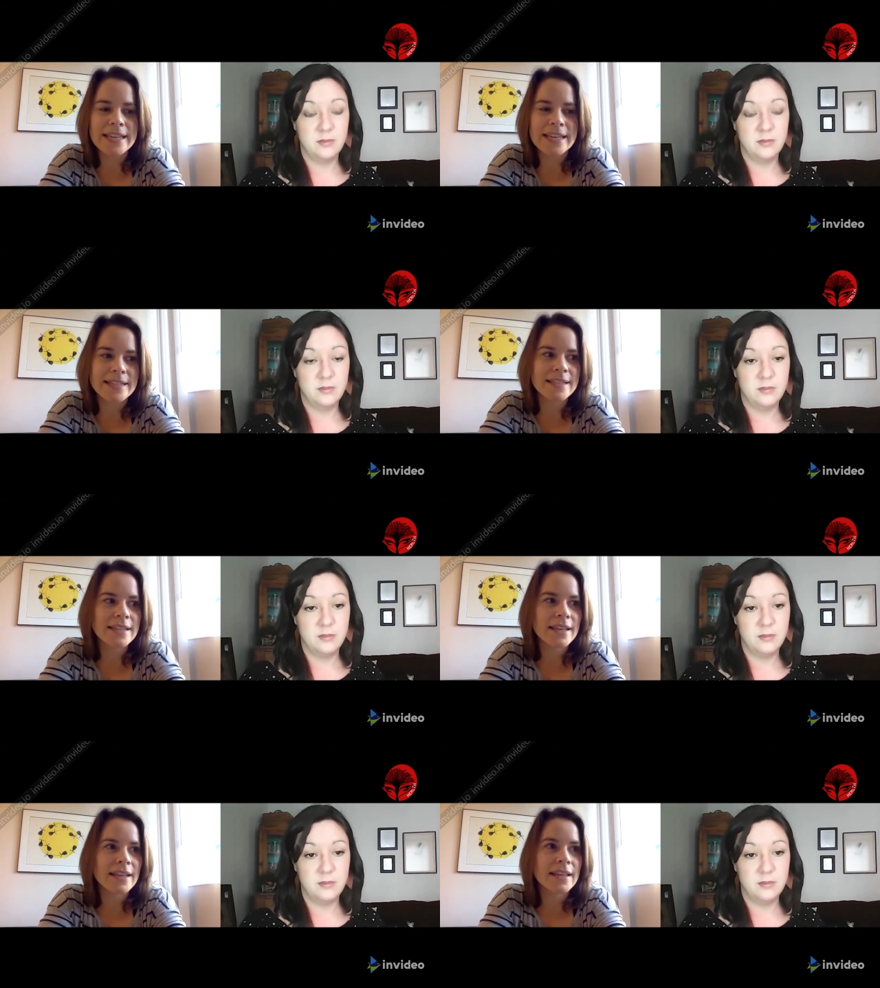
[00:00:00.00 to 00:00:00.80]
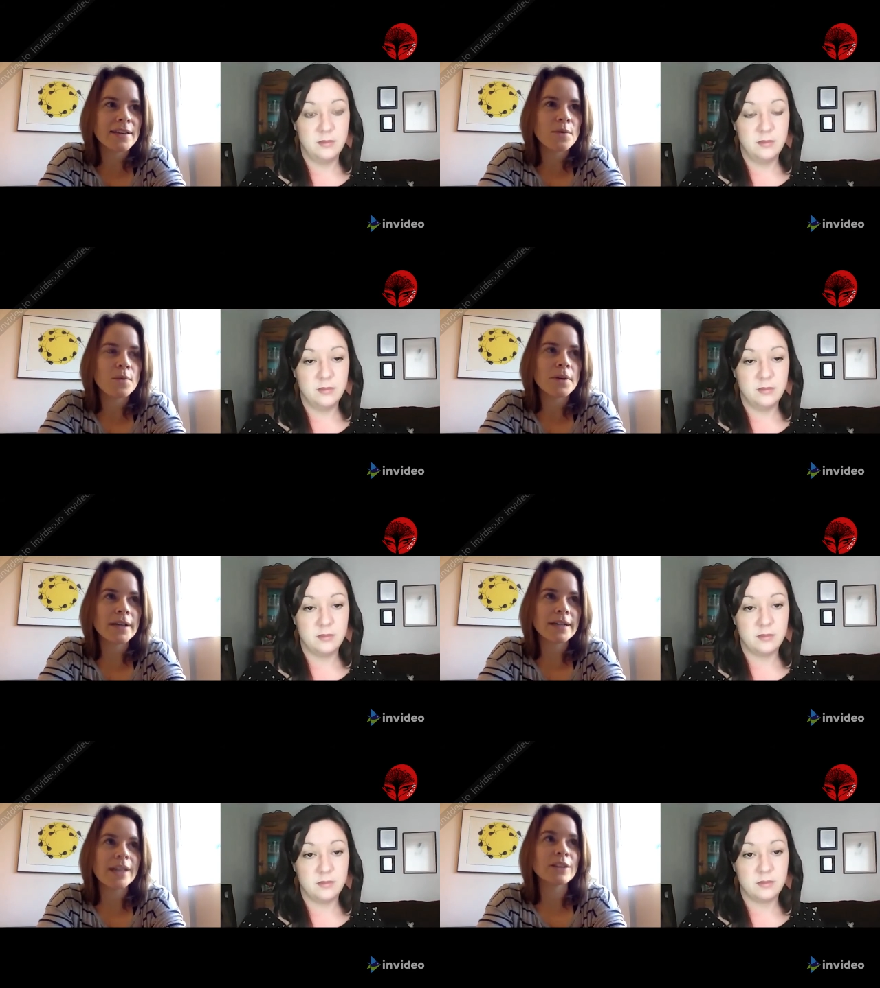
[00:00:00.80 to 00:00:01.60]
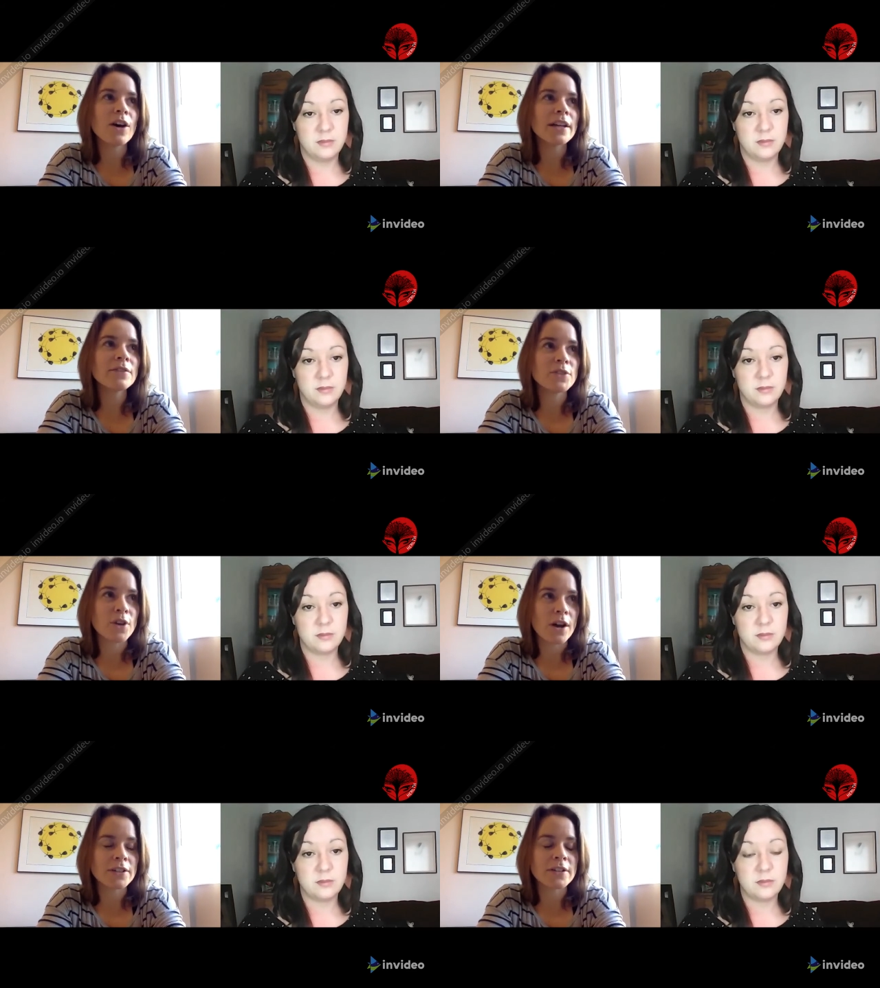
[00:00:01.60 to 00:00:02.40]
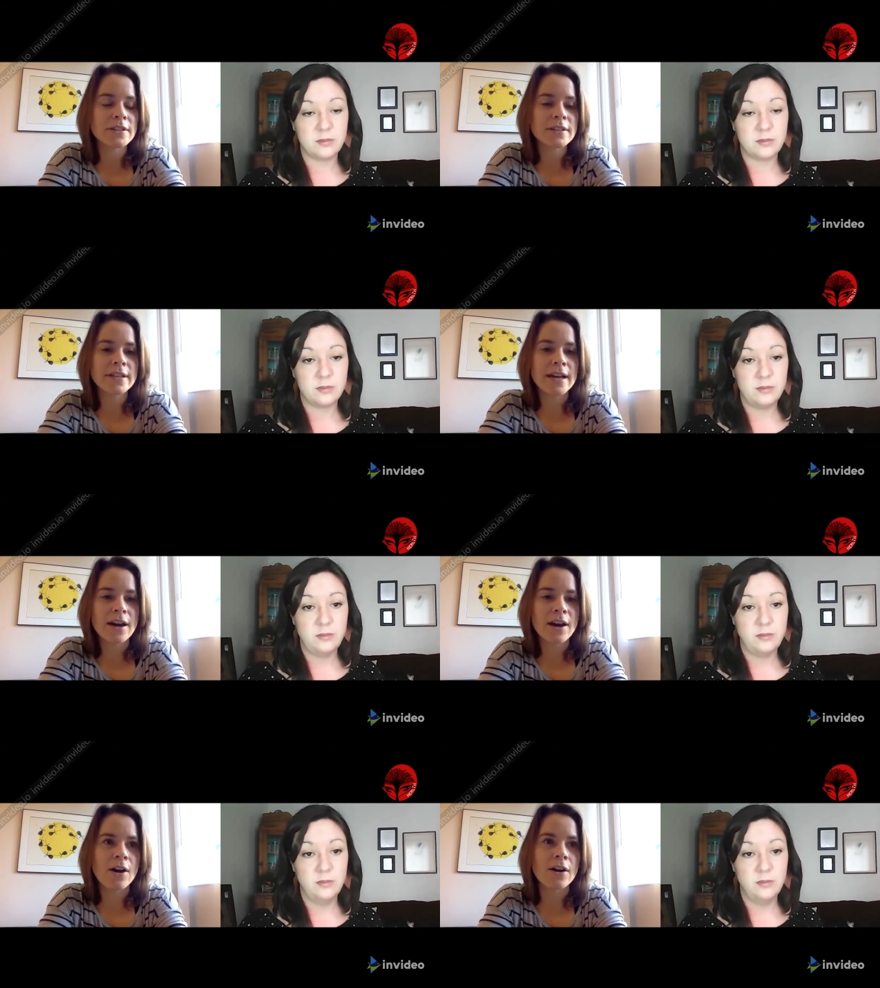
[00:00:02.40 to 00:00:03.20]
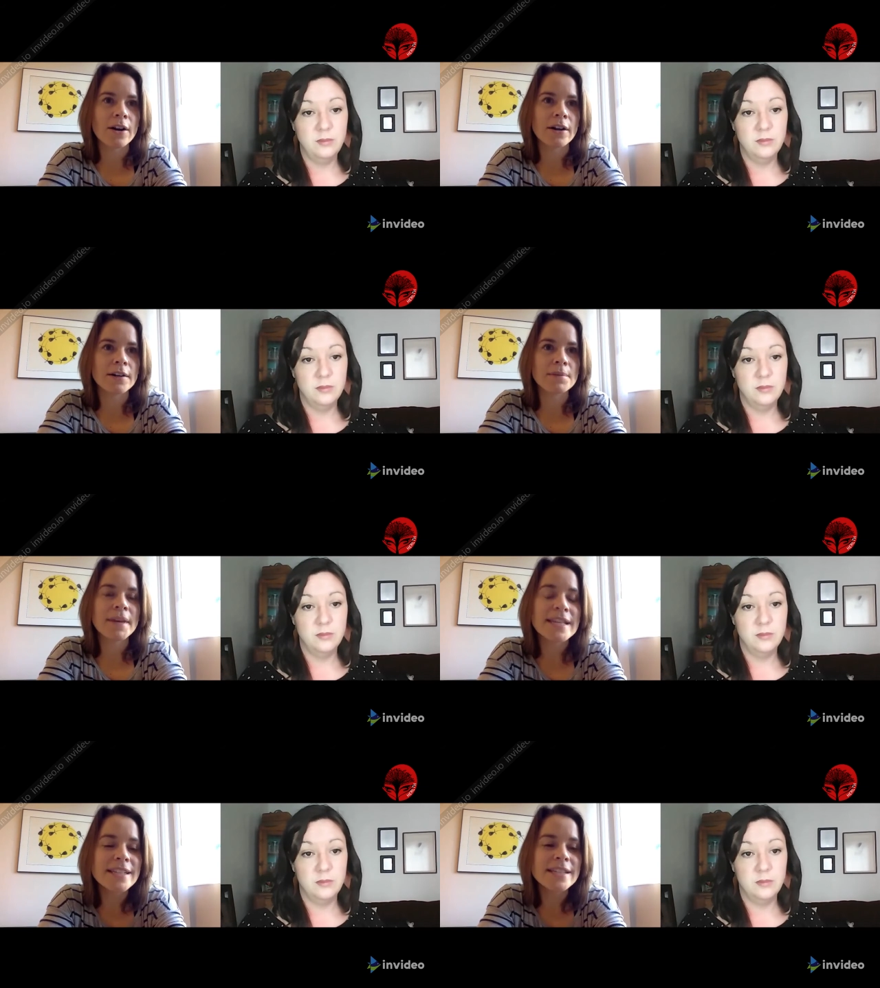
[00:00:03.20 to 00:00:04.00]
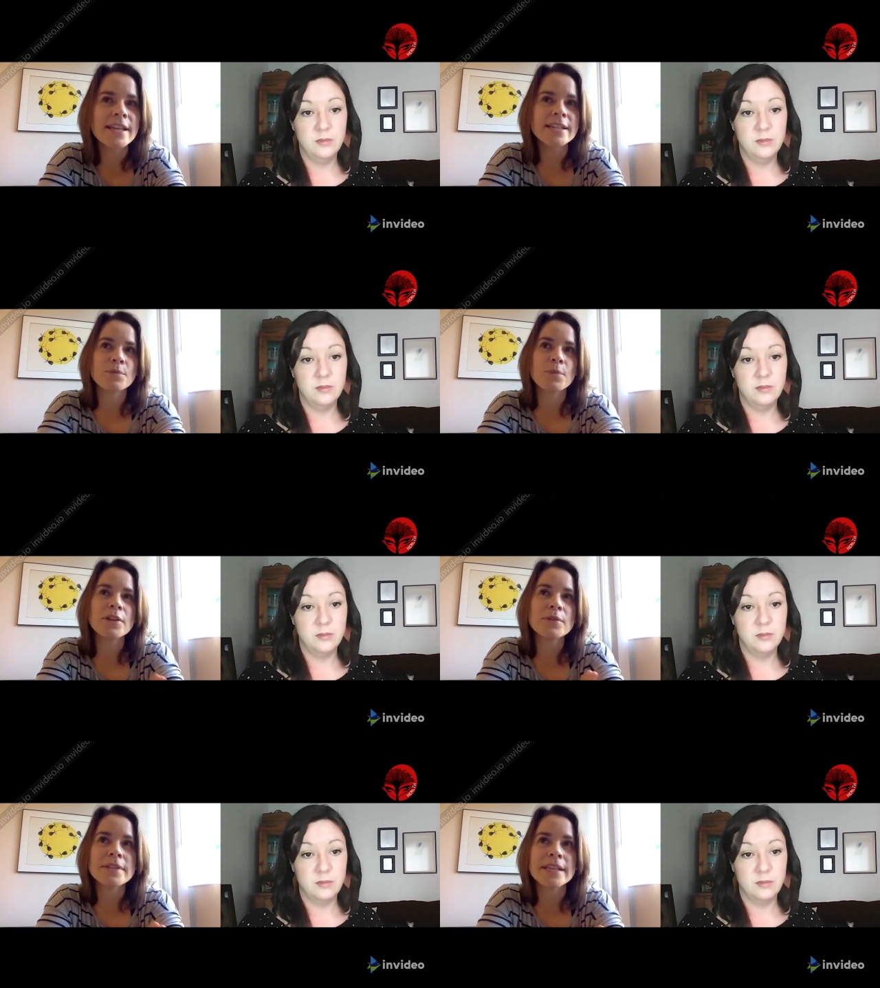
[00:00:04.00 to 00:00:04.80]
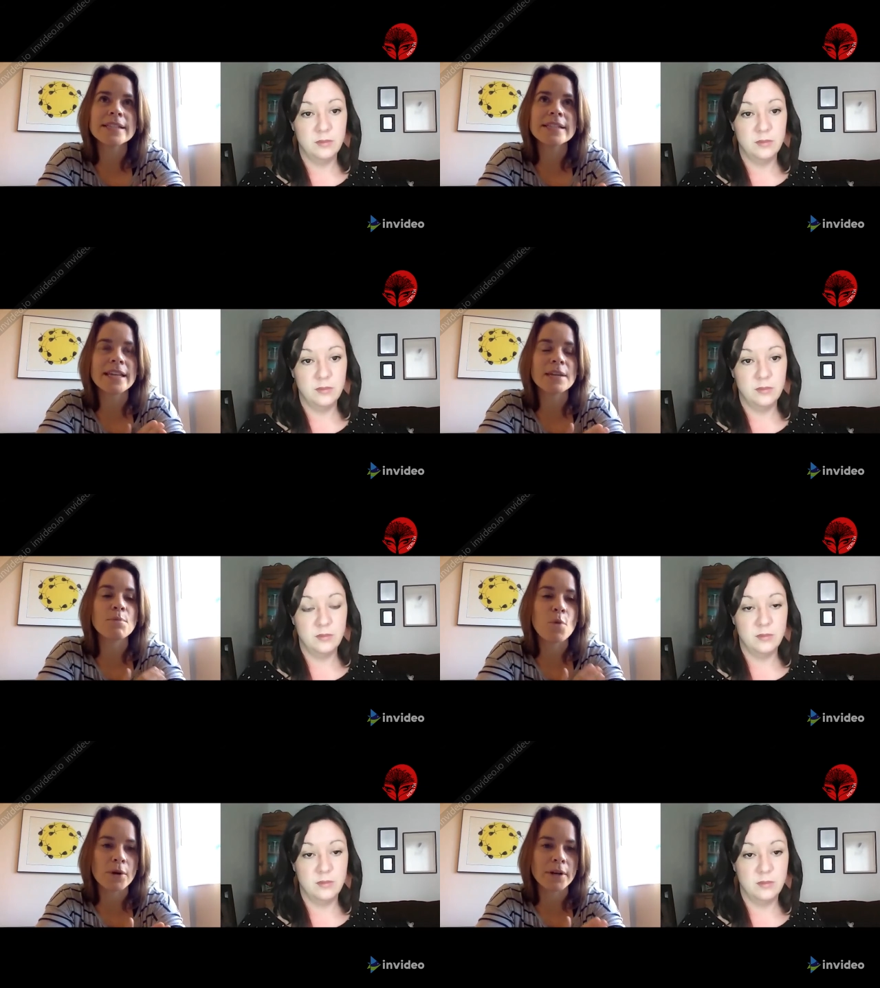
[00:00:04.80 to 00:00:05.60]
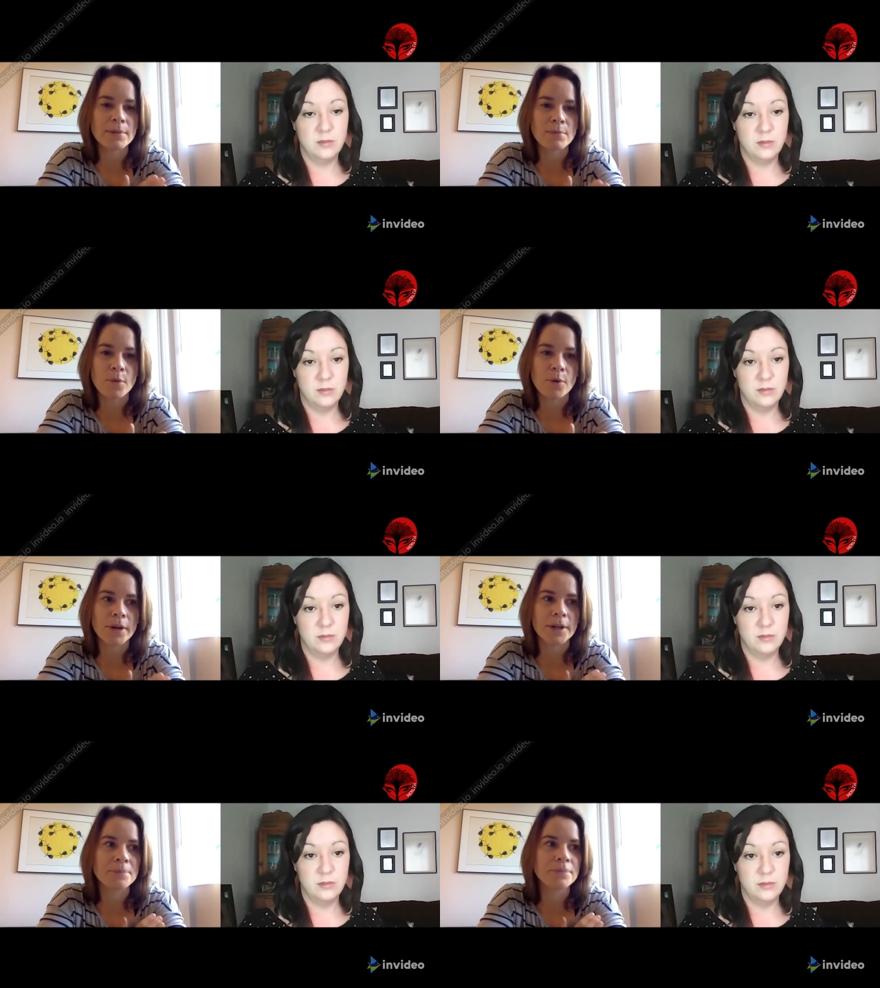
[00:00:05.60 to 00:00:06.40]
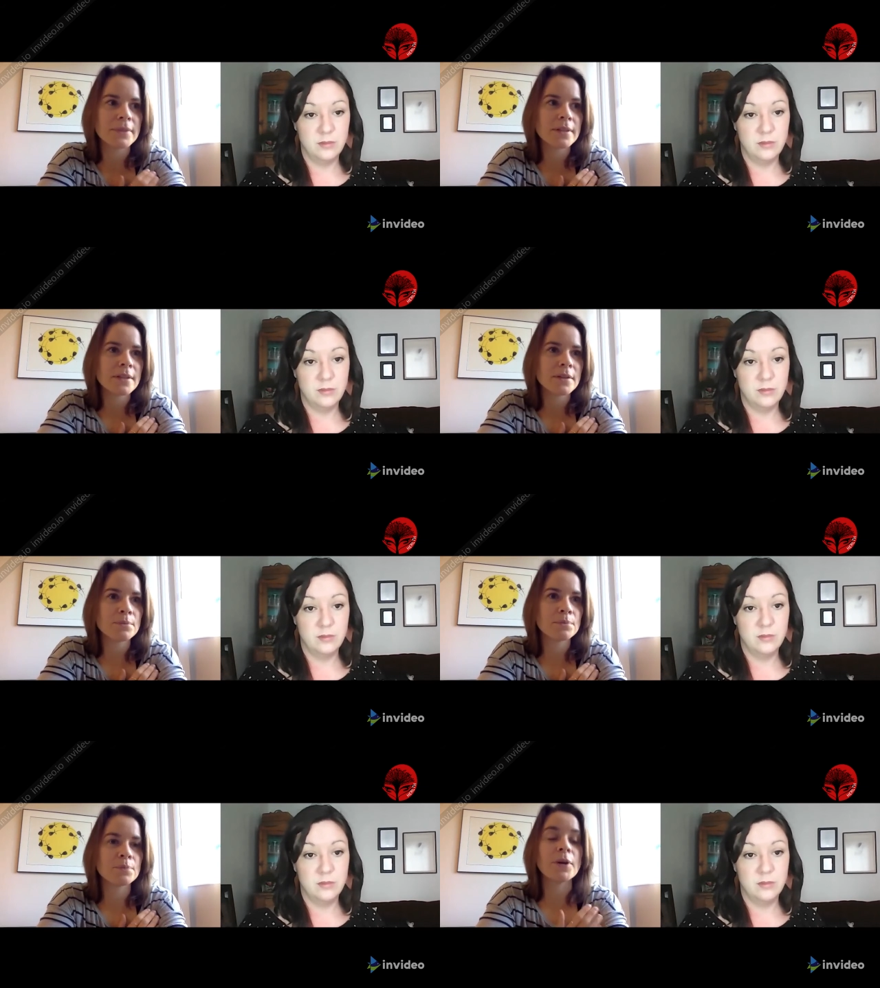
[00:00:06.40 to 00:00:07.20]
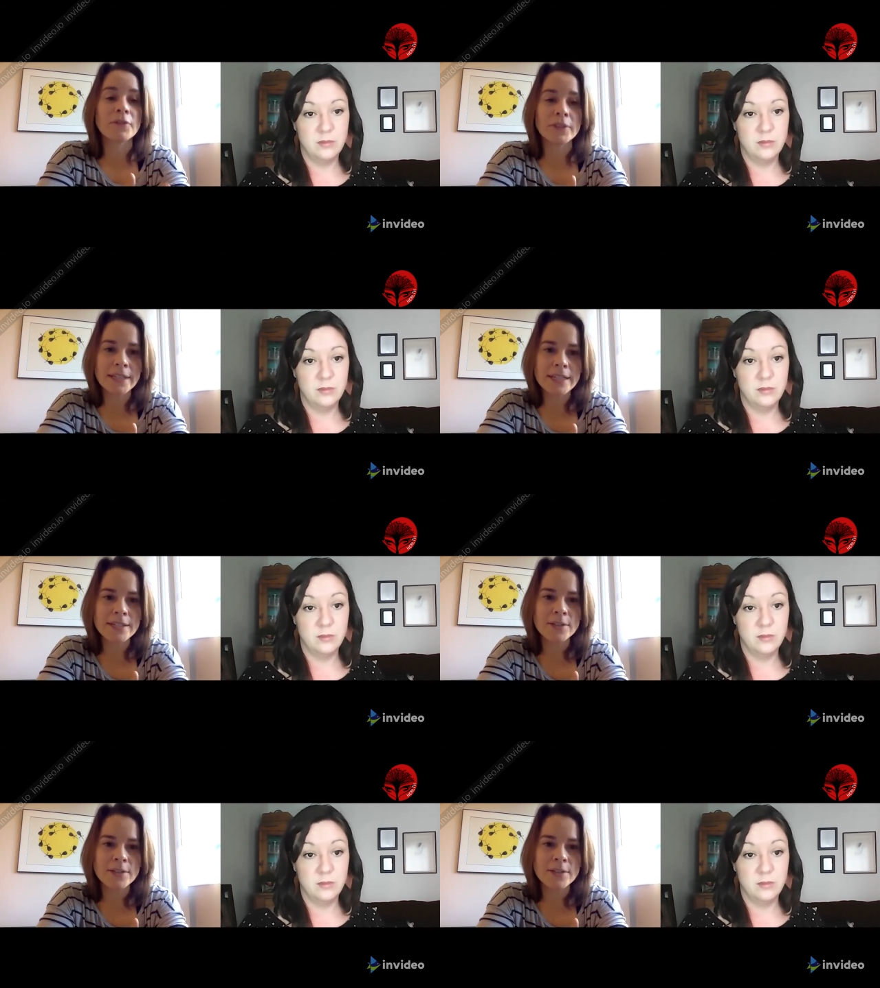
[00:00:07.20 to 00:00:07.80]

Speaker 1: it's a lot of doctors are because it's it's one of those things that's getting more and more prevalent.